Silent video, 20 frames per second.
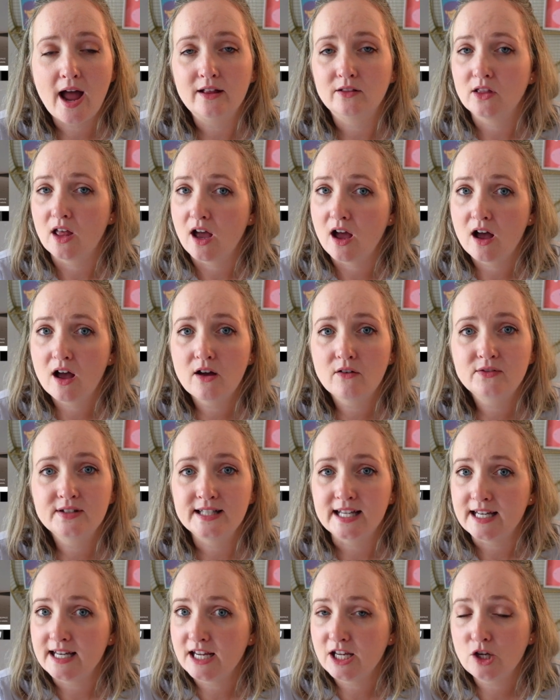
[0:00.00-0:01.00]
I love
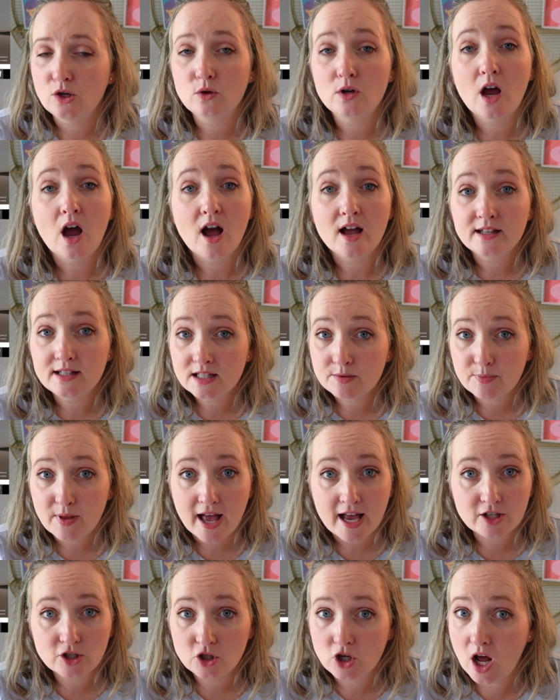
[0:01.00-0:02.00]
sending you to
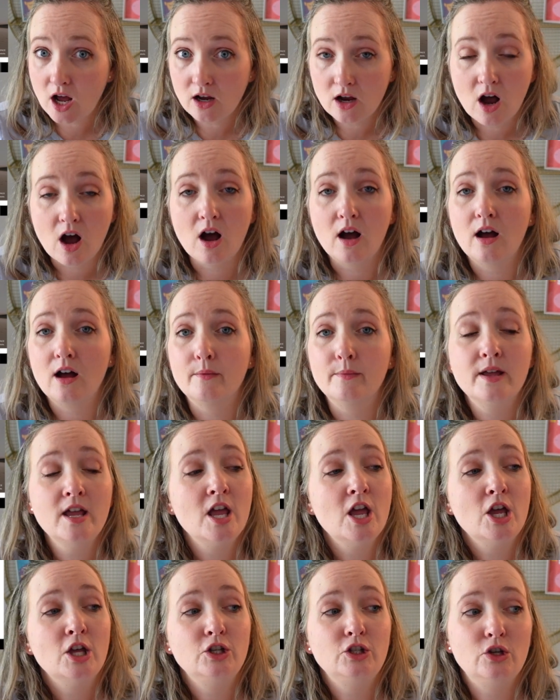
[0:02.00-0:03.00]
unsplash.com
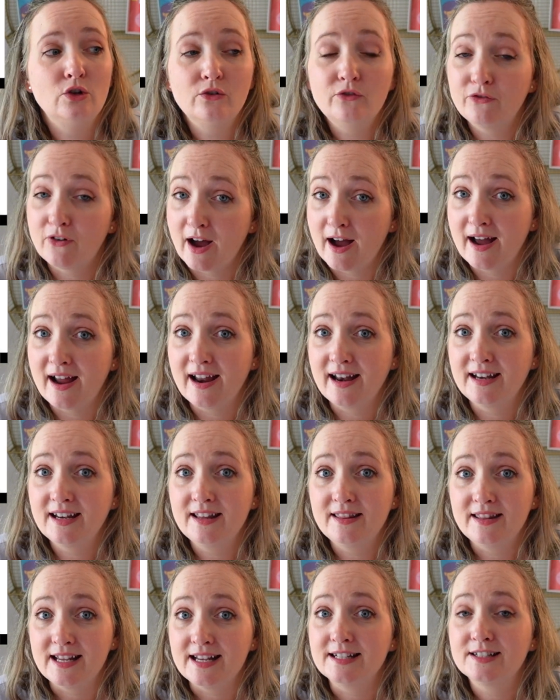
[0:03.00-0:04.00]
to
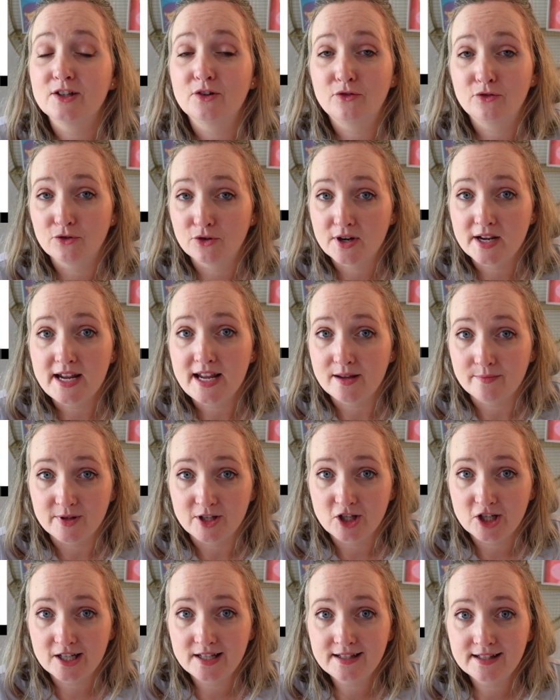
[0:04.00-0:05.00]
find these free
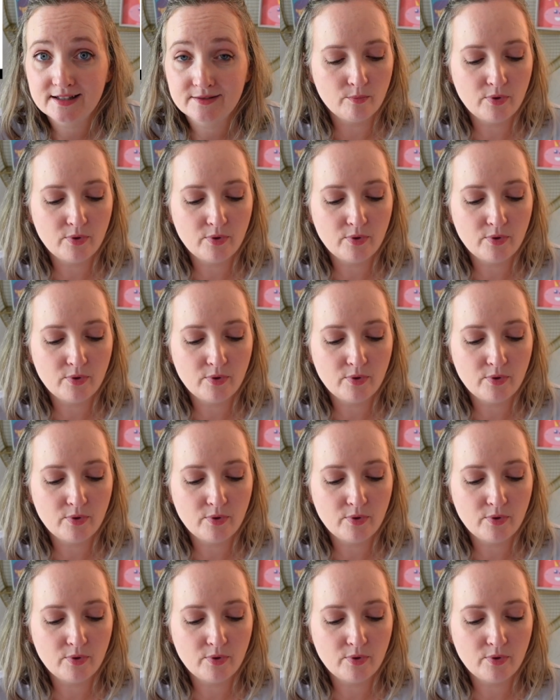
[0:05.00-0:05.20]
images.